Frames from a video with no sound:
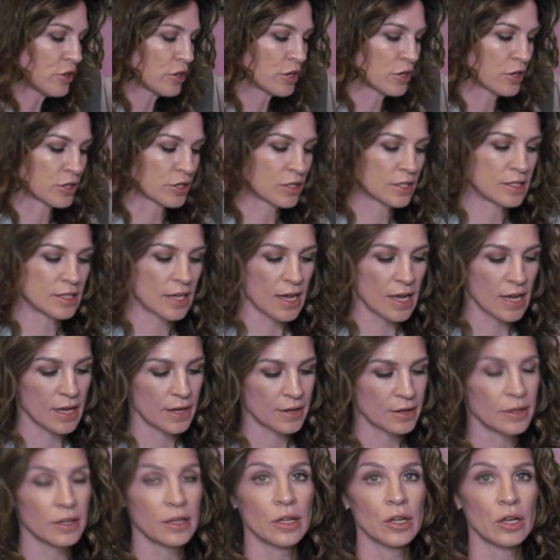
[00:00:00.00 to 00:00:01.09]
you're
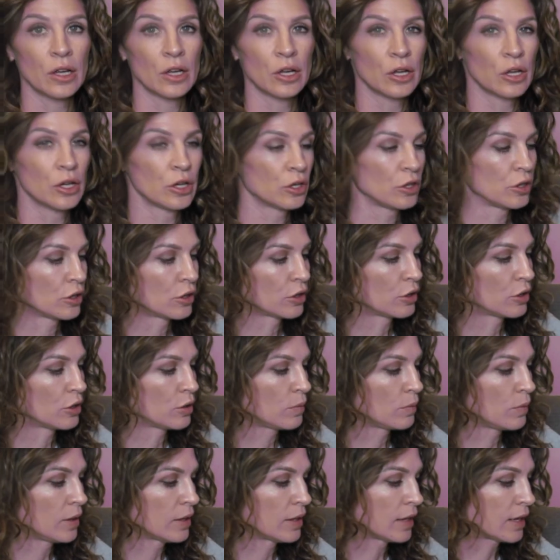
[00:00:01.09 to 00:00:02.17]
done, you're going
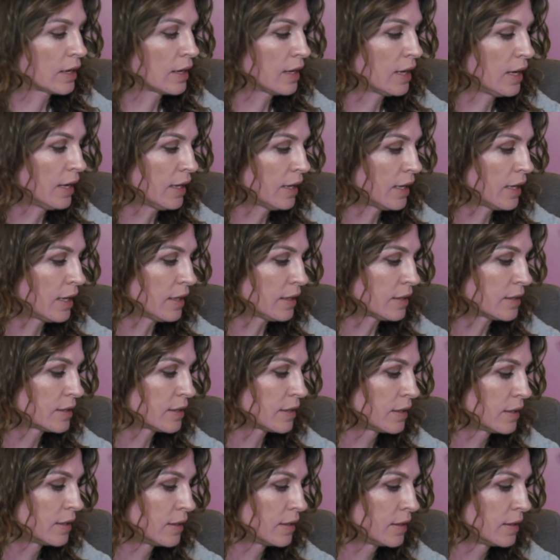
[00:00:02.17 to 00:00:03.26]
to want to cut
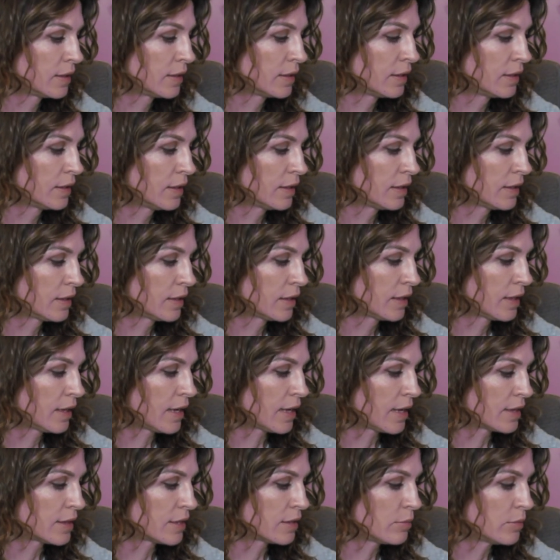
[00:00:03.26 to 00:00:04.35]
it
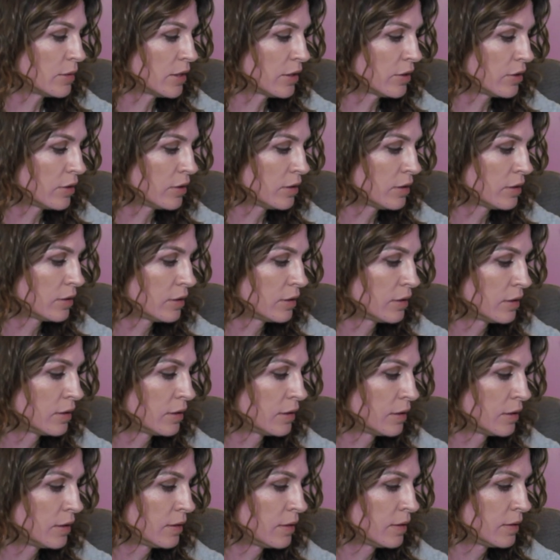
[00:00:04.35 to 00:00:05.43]
in the middle
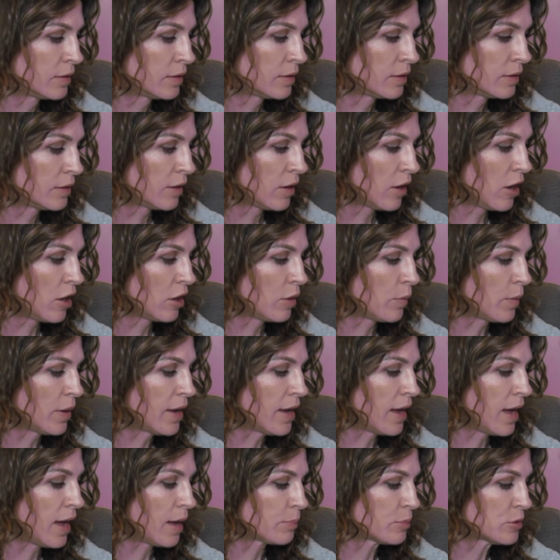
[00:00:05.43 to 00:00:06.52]
all the
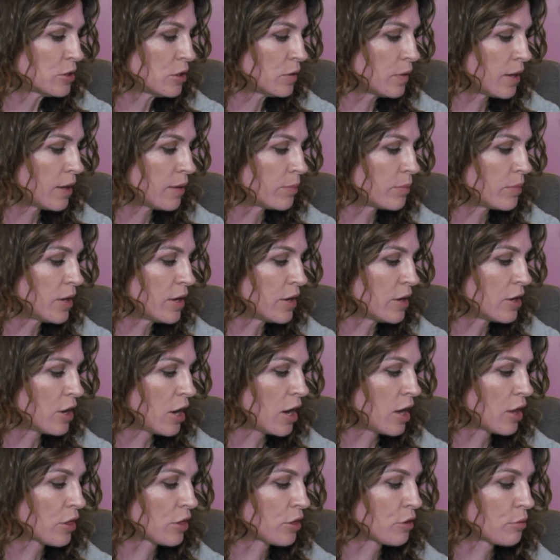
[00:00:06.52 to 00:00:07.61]
way up to it, but
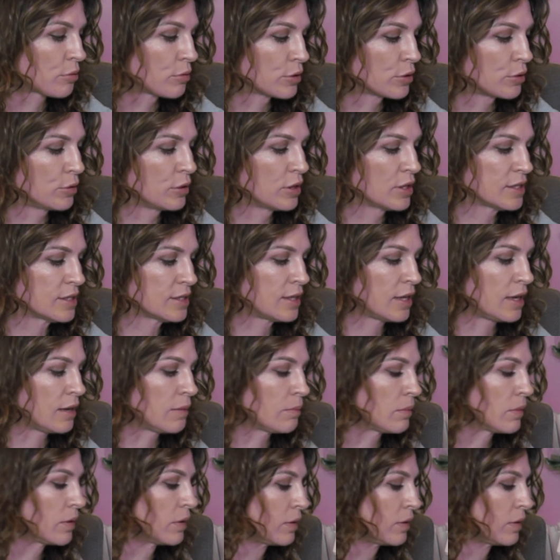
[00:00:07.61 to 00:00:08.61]
not through the seam.